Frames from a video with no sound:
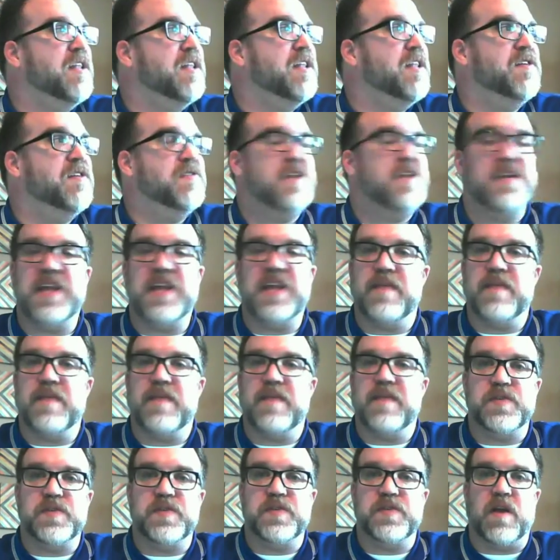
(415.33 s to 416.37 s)
you know, the
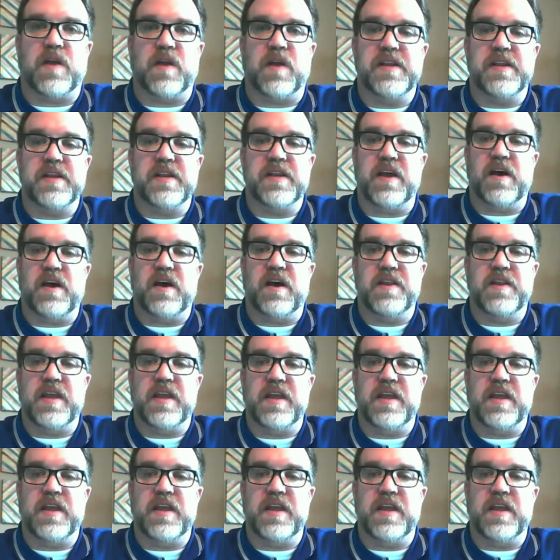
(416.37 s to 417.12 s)
damage was already done,